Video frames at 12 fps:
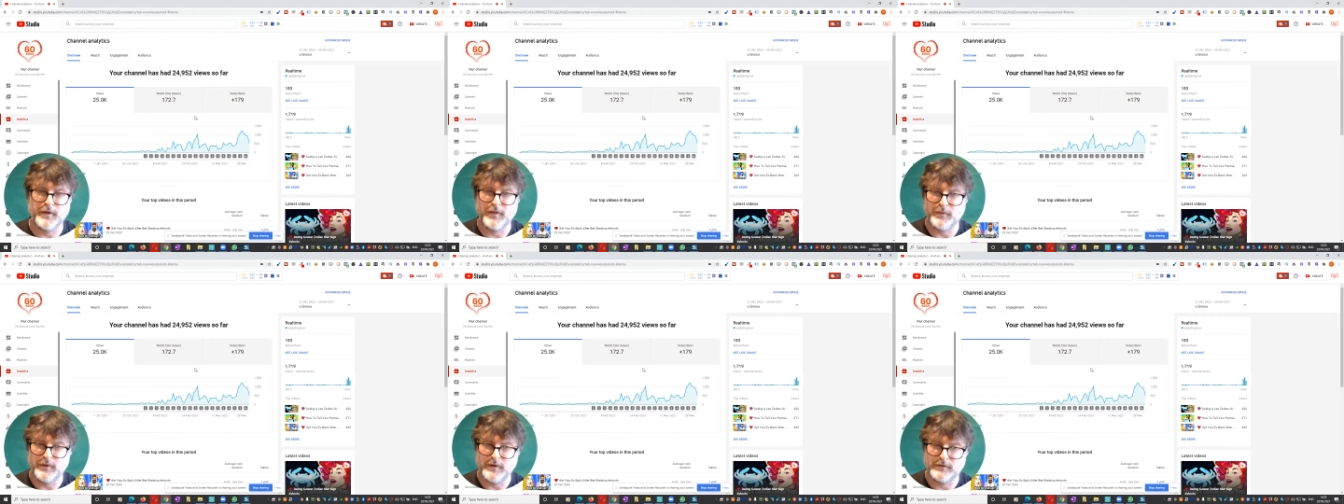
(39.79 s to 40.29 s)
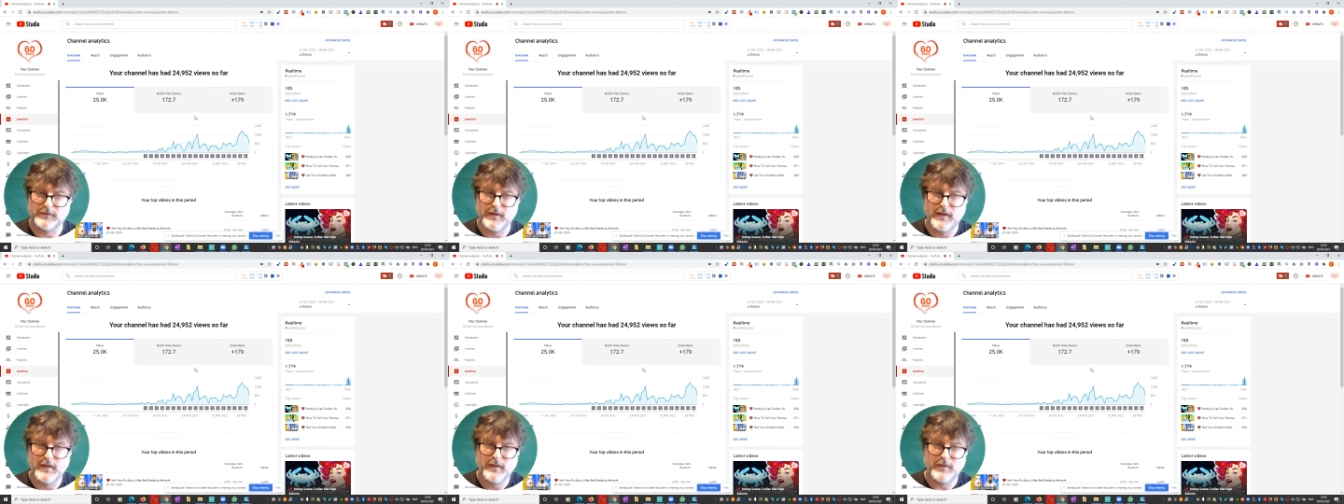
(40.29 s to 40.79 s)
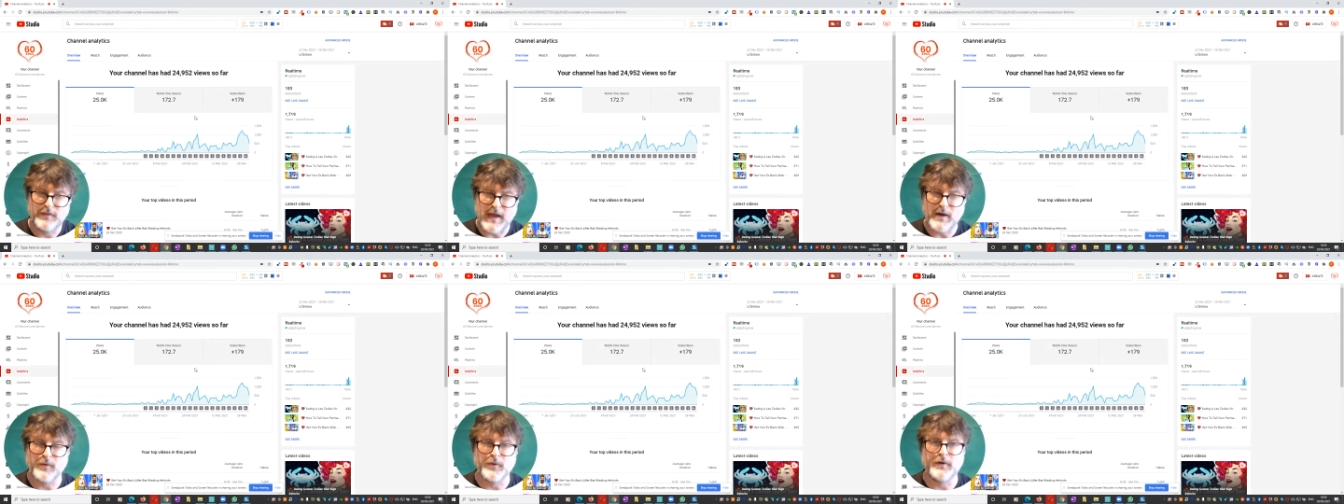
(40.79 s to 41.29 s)
In other words, the
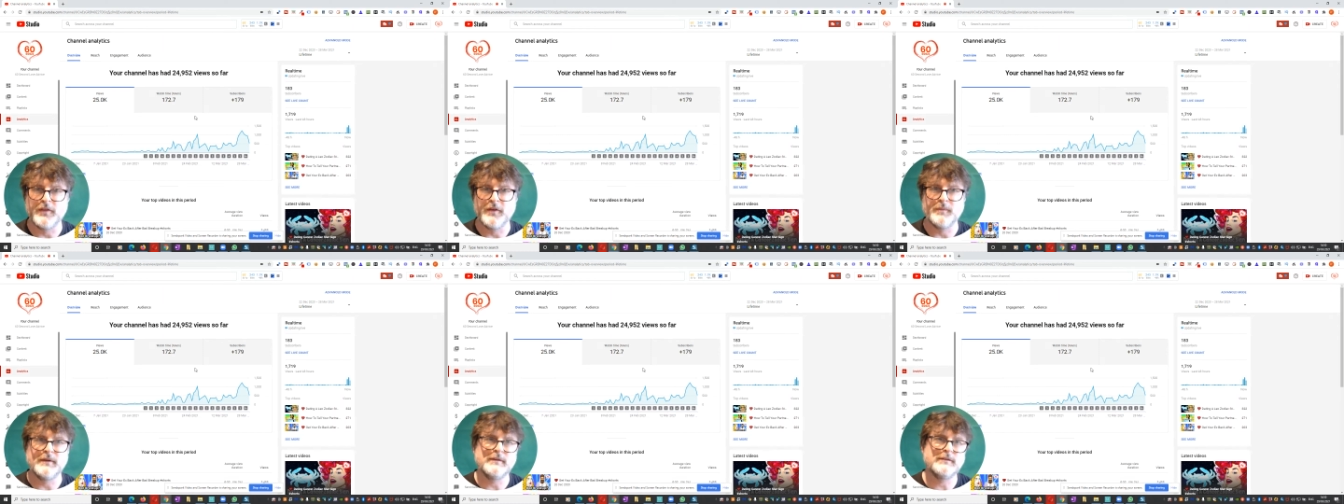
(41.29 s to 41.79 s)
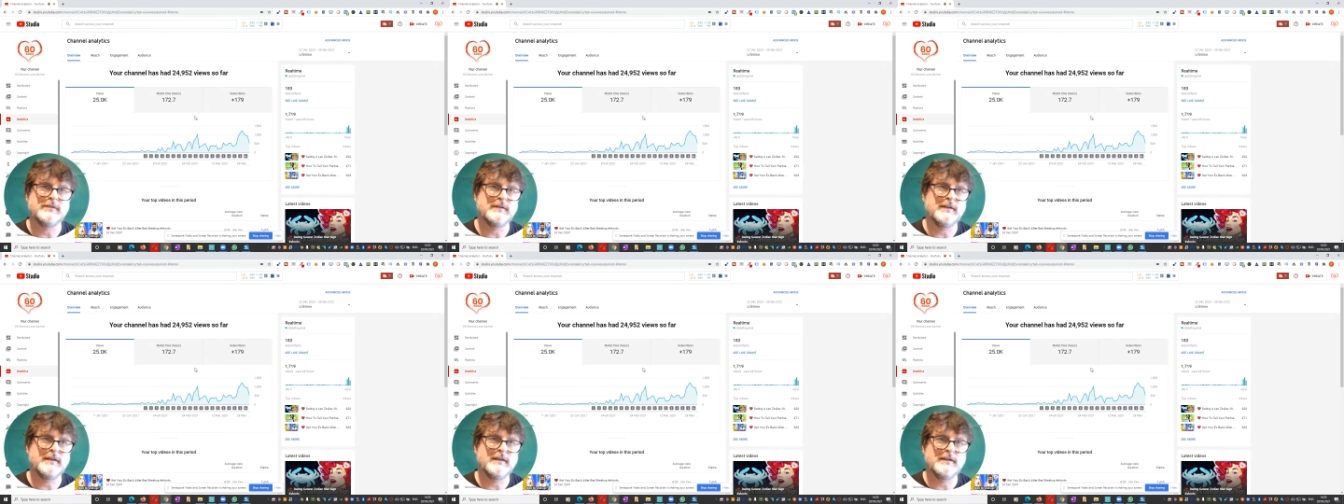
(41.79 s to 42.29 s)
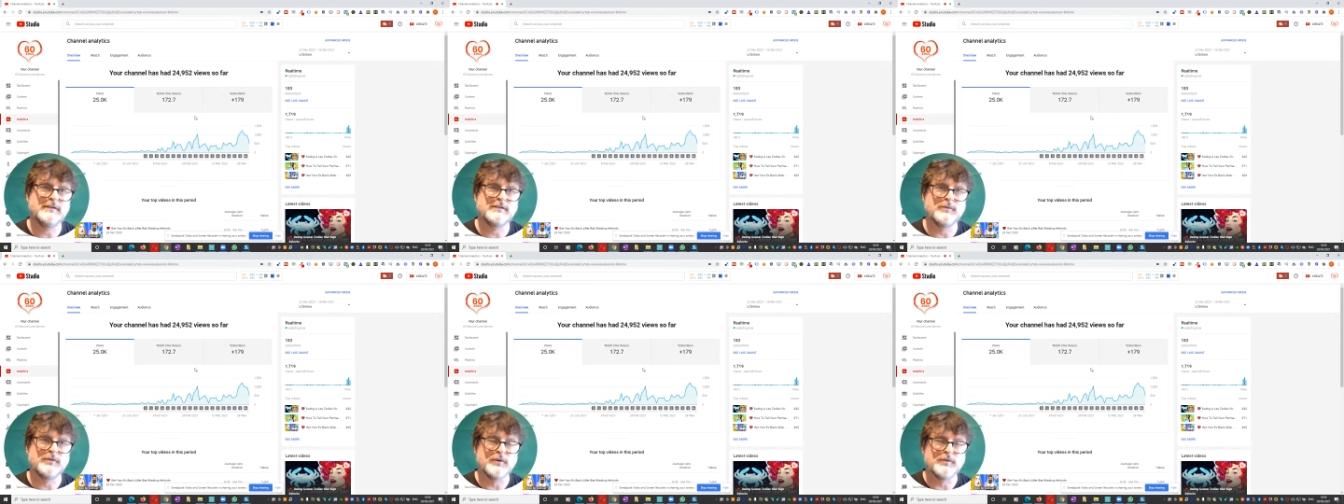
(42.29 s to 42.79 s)
algorithm is is
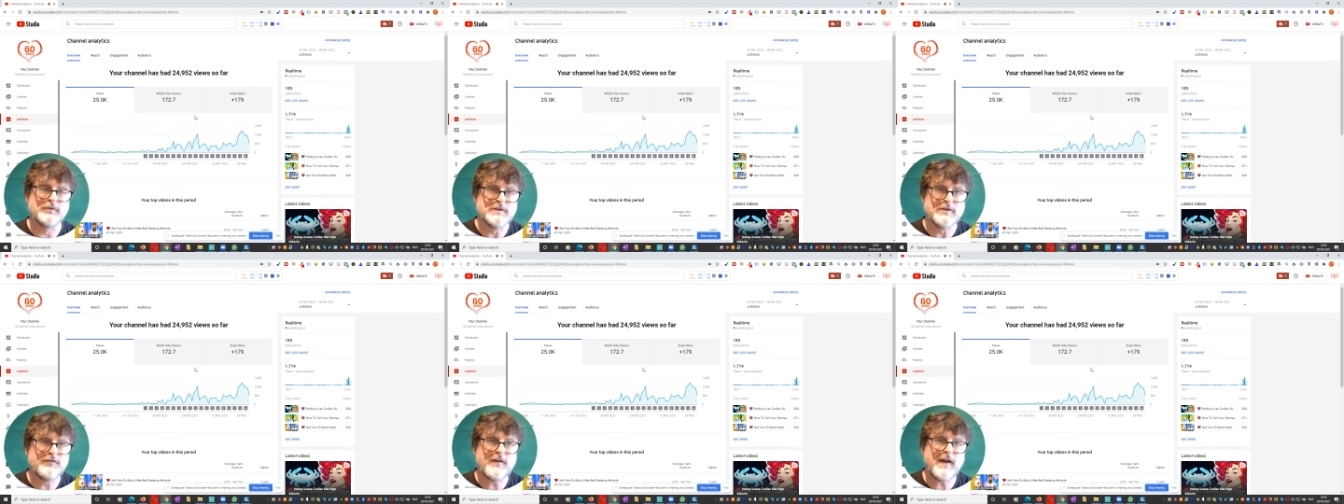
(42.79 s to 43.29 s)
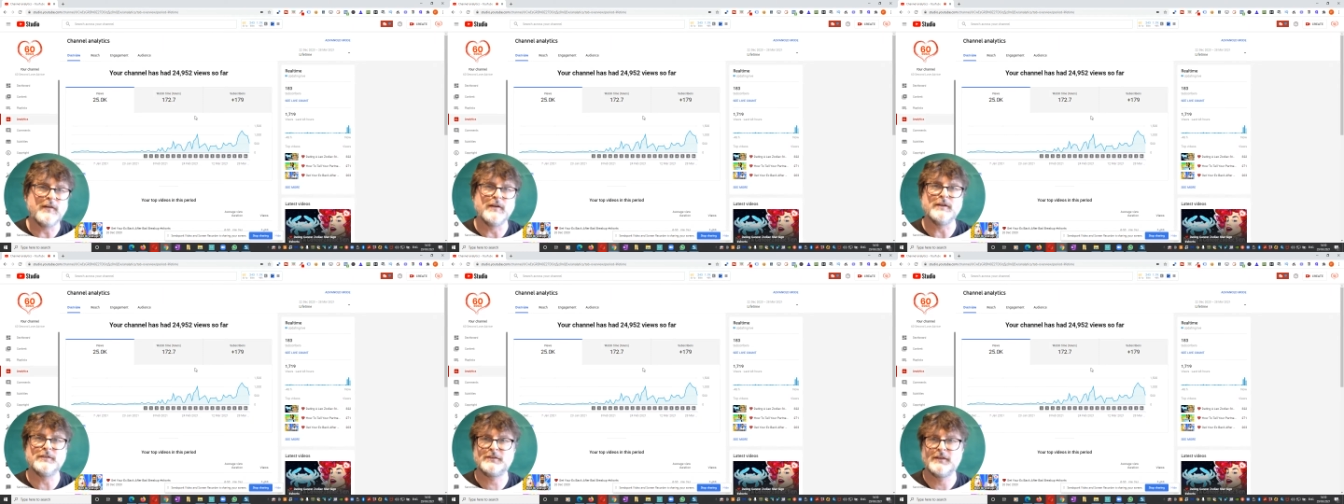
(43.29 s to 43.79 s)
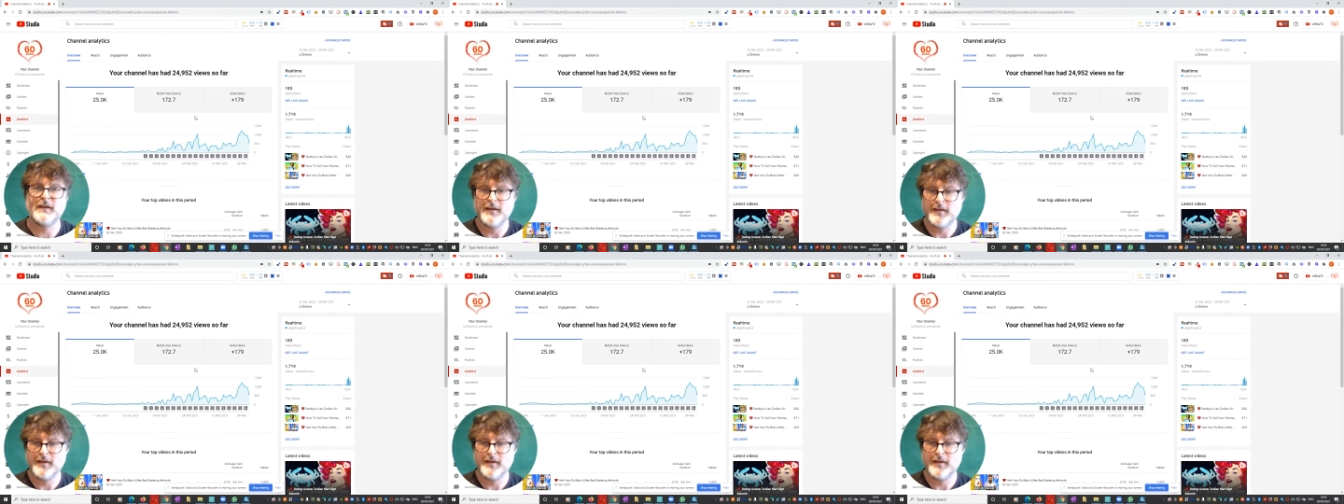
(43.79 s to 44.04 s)
some sort of nefarious